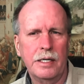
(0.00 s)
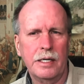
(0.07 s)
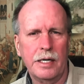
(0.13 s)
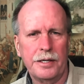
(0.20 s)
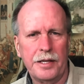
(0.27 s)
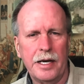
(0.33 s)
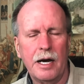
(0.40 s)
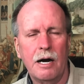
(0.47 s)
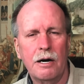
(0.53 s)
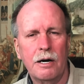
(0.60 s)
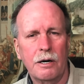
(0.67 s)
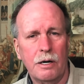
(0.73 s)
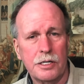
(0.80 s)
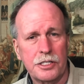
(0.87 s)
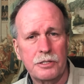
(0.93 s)
They
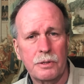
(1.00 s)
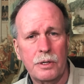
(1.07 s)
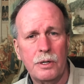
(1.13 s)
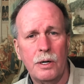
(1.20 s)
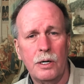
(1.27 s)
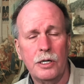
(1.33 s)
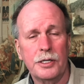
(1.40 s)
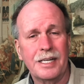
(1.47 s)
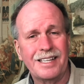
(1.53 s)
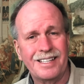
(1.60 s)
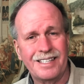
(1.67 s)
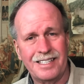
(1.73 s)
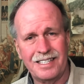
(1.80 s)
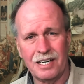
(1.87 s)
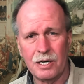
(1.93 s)
are also called
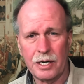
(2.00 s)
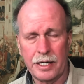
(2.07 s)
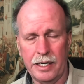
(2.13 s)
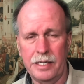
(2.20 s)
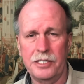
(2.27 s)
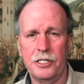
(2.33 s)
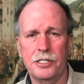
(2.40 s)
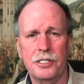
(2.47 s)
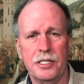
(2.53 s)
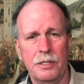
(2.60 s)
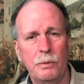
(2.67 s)
the Dark Ages,